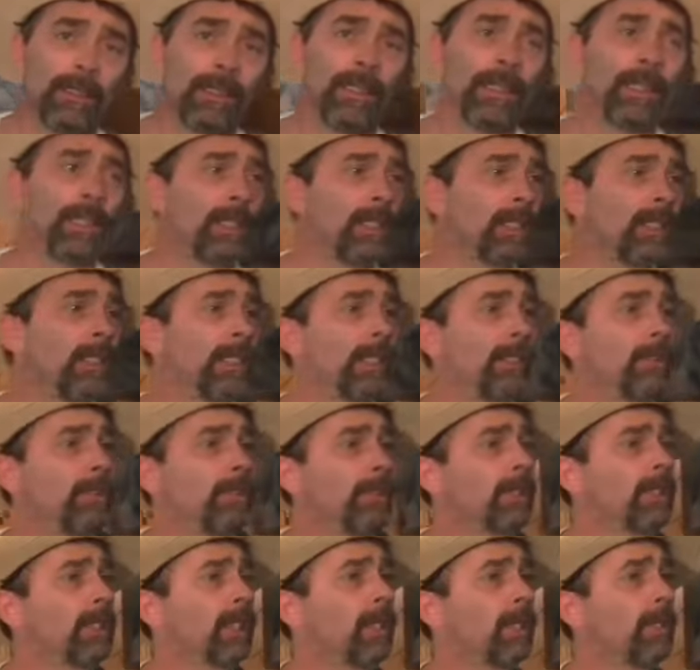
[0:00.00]
And he
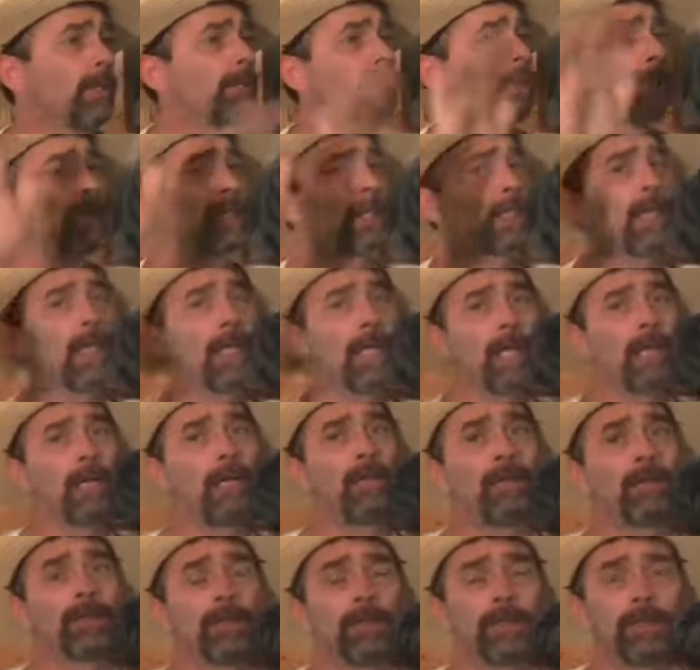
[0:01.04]
will come on the
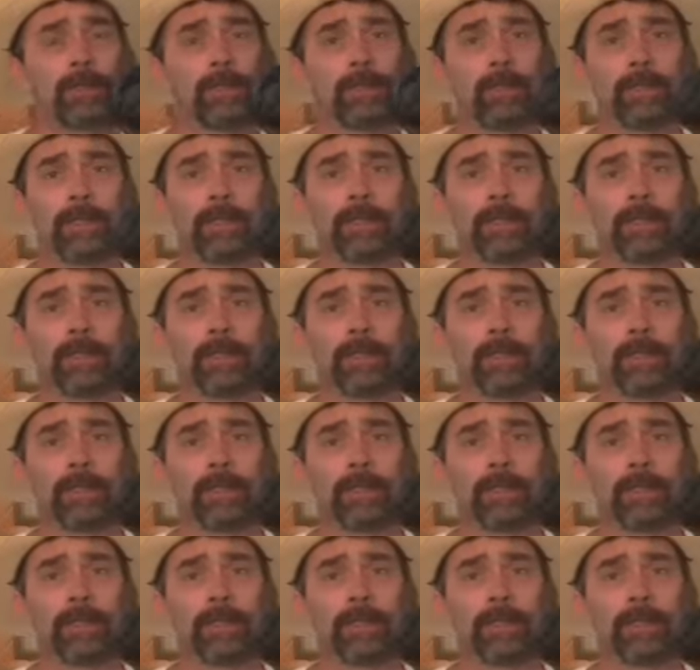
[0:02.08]
clouds.